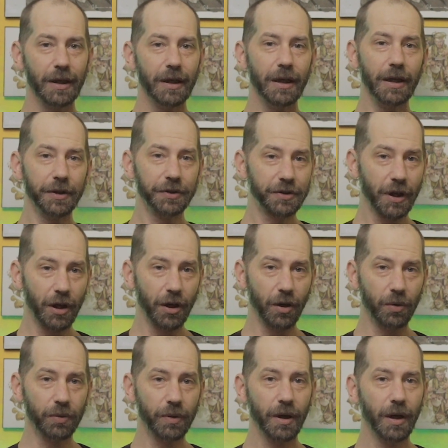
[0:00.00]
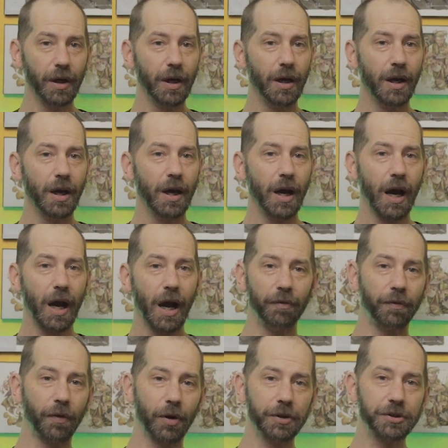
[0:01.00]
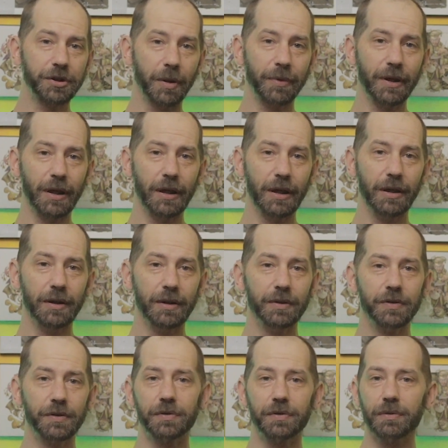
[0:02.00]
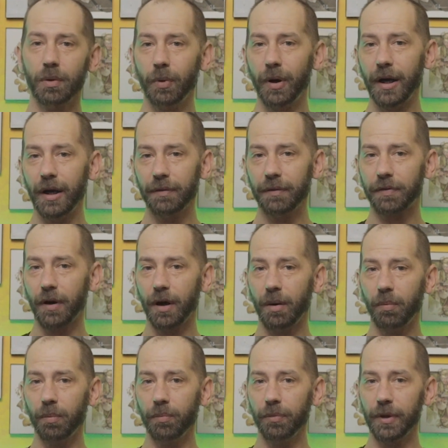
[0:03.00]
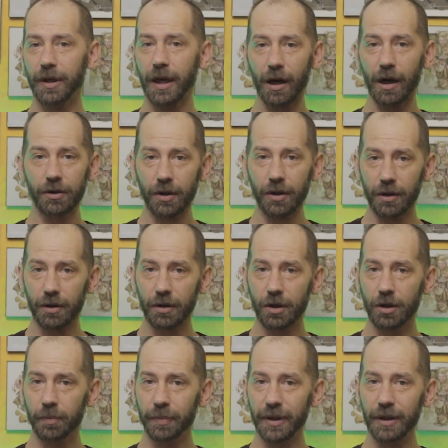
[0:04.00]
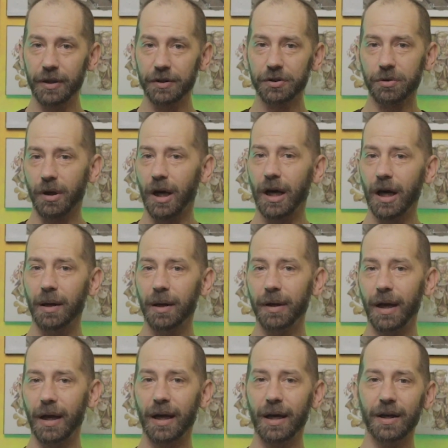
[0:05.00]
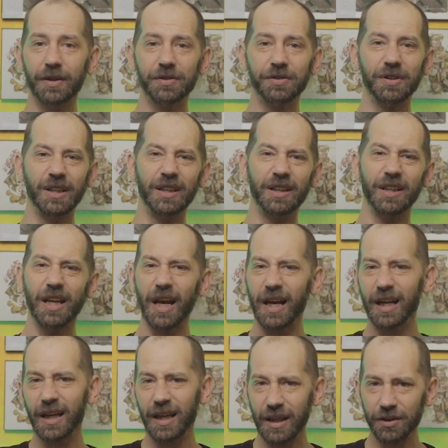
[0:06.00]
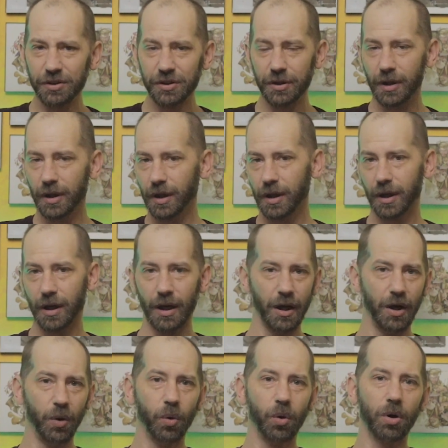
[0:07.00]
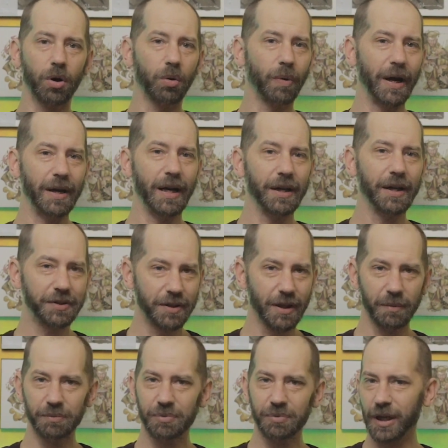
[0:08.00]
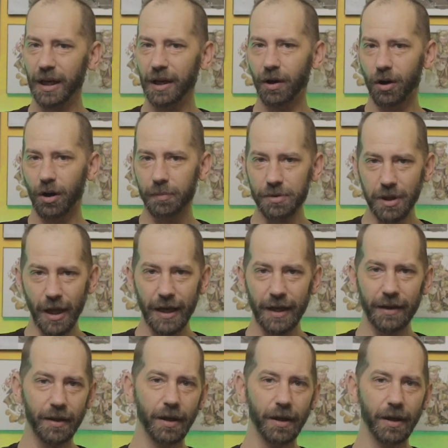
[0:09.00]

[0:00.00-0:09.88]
In a zone, how far something is away from the character could be described as engaged or right next to them, say arm's length.